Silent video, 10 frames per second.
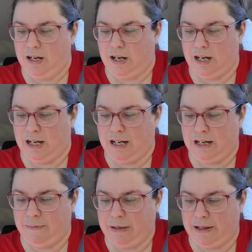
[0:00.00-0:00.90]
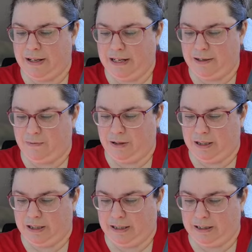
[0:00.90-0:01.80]
Um, they
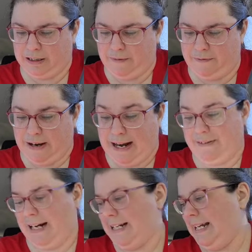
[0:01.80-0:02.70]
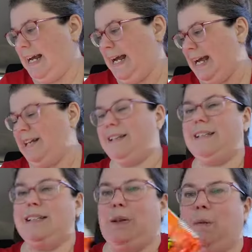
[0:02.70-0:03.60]
were
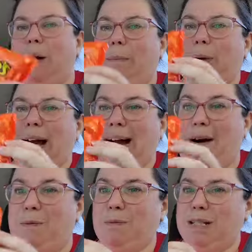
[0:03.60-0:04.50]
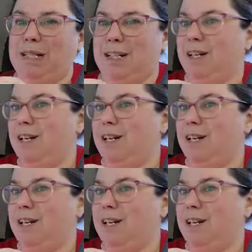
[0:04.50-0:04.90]
$5.98 one pound